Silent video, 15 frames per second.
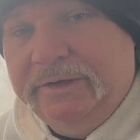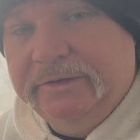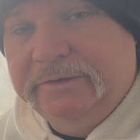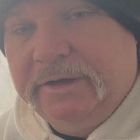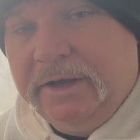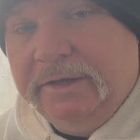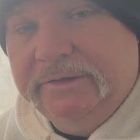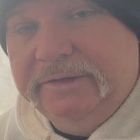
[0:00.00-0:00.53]

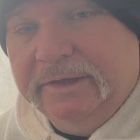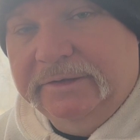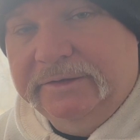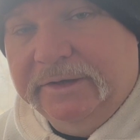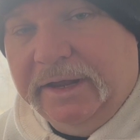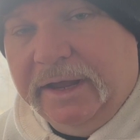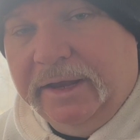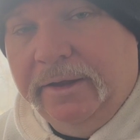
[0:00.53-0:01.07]
this content
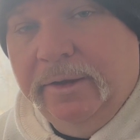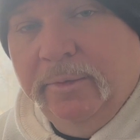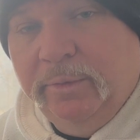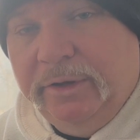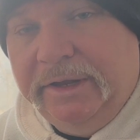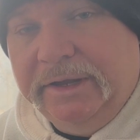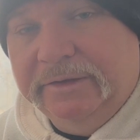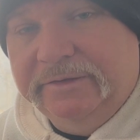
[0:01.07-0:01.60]
today,
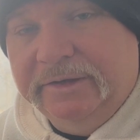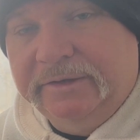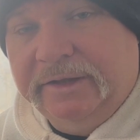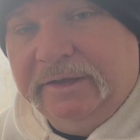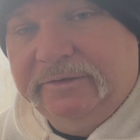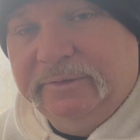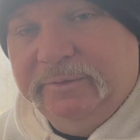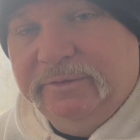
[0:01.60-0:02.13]
please hit
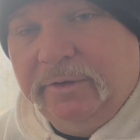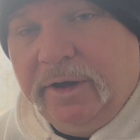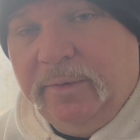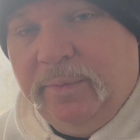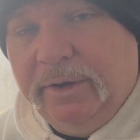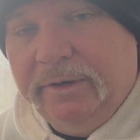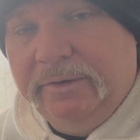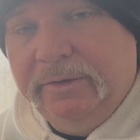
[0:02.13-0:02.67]
that
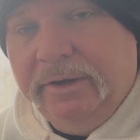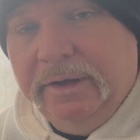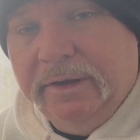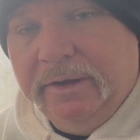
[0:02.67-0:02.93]
subscribe button,